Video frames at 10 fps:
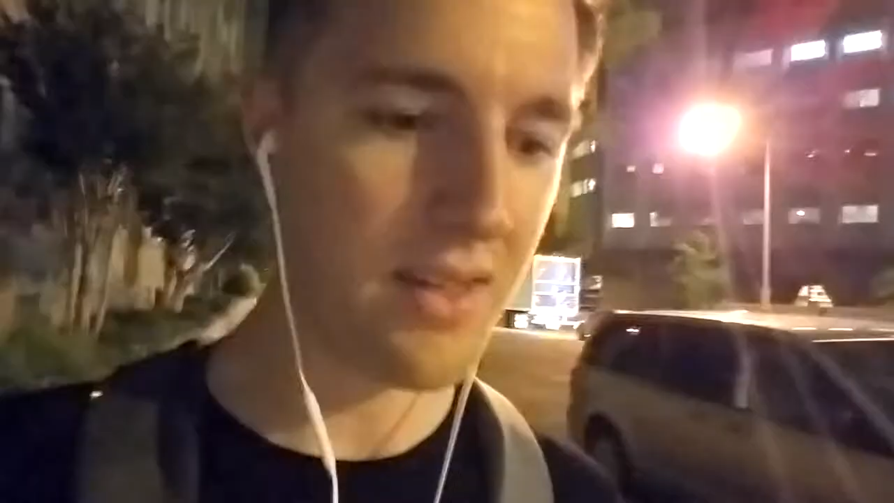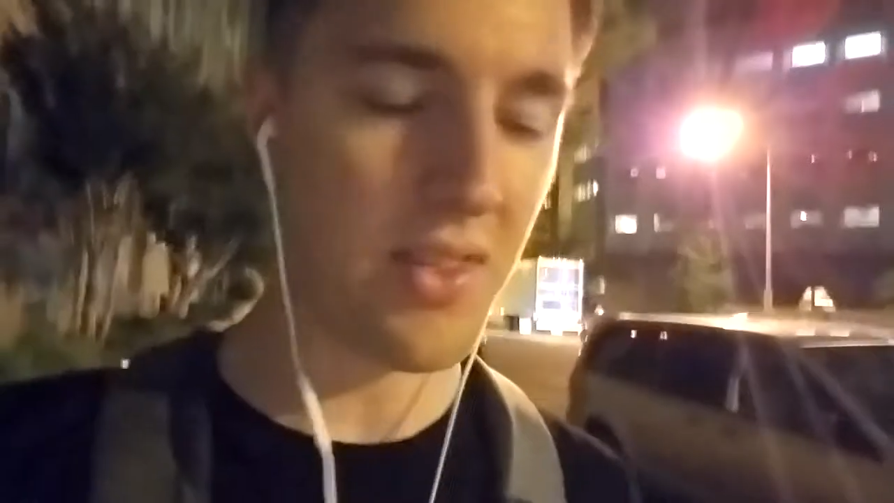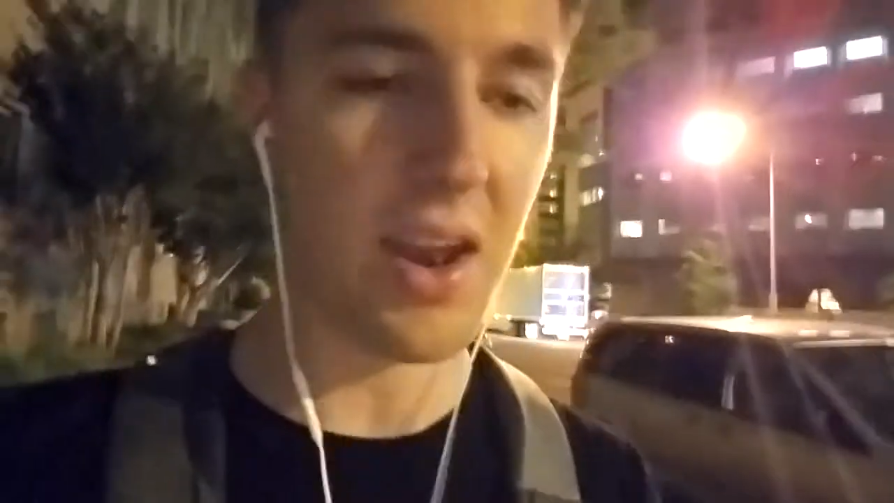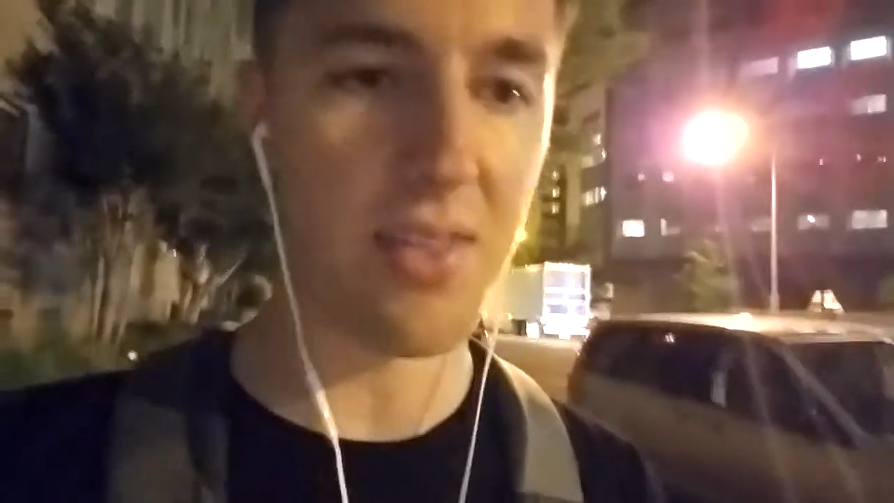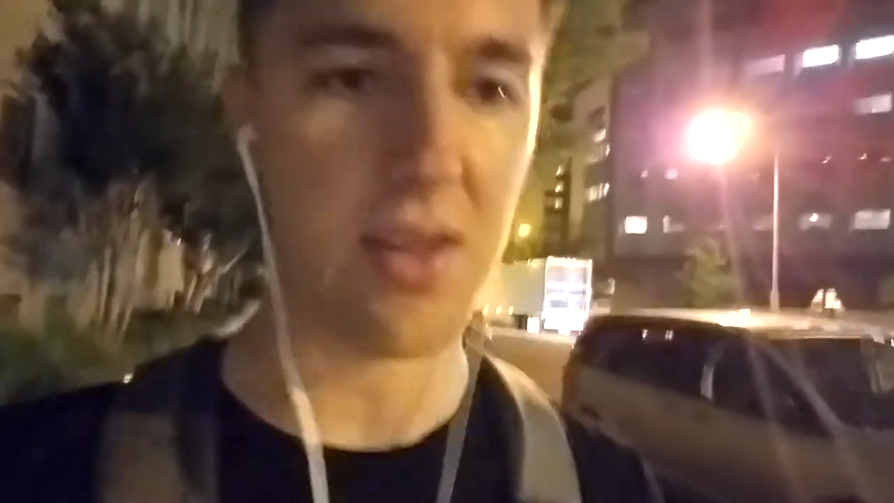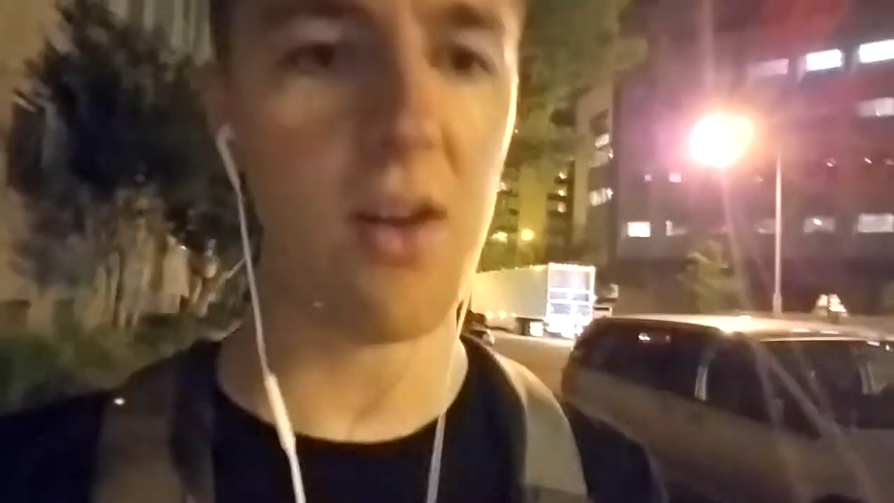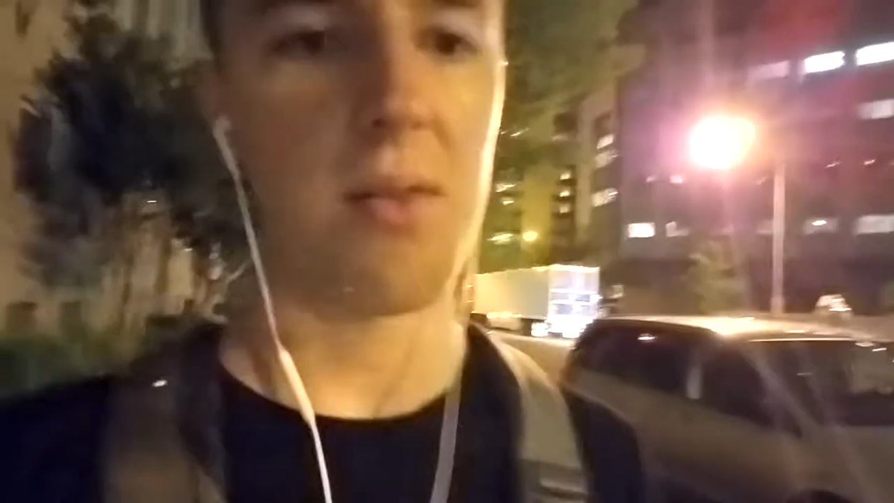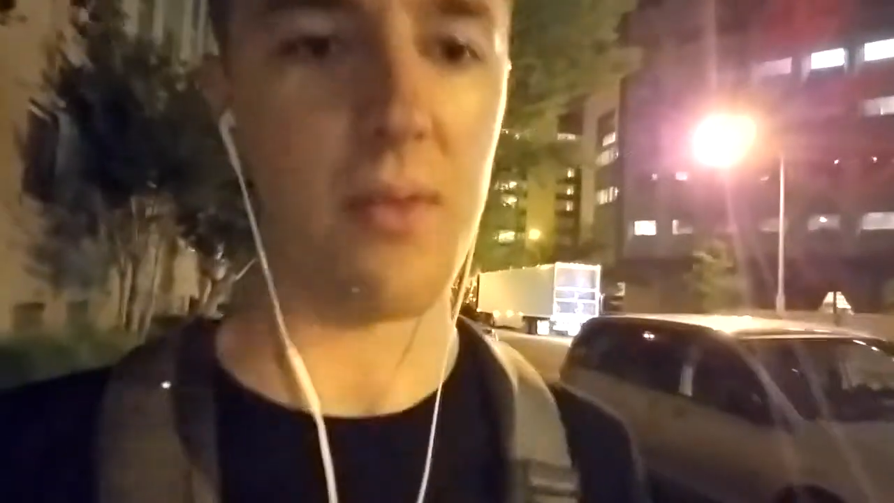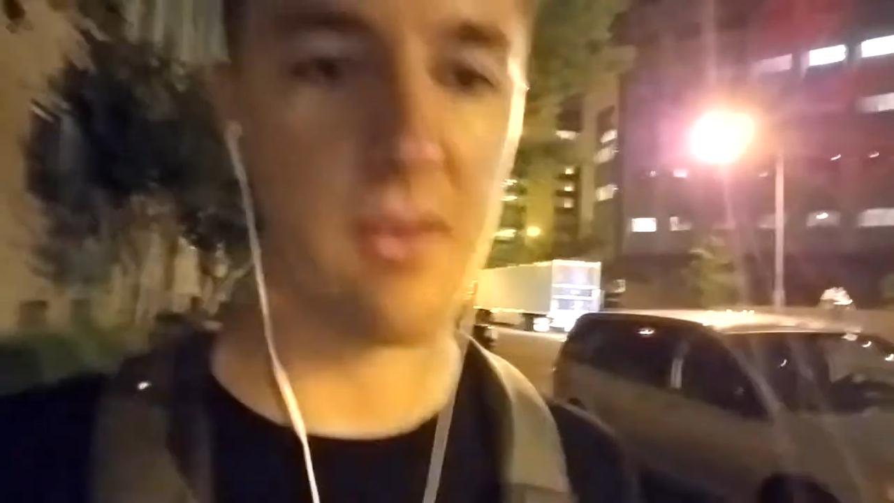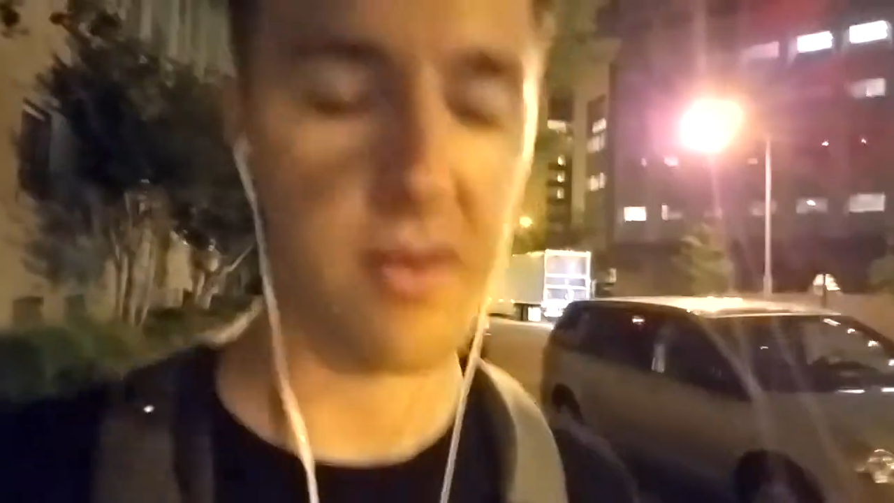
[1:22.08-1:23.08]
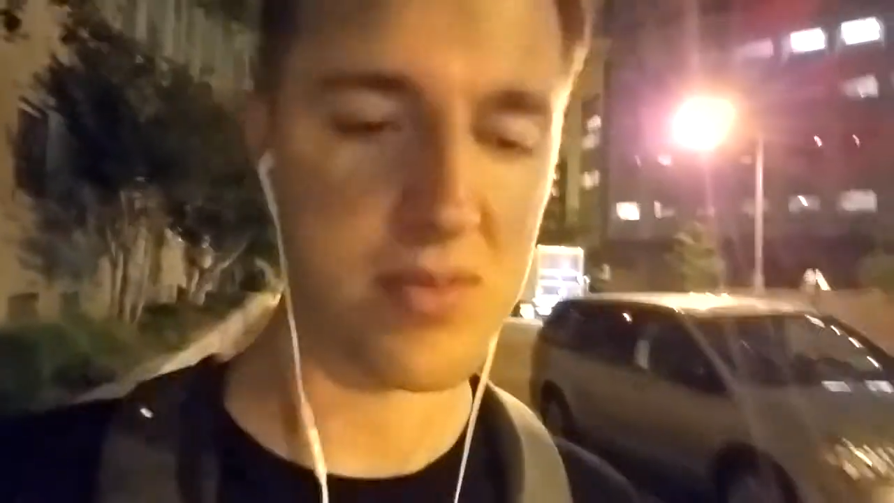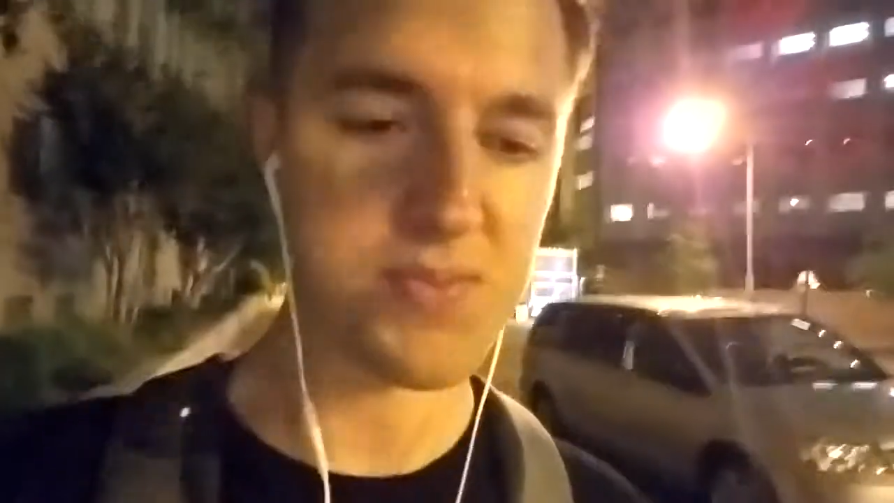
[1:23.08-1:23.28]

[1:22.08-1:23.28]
and then I think, oh, I'm going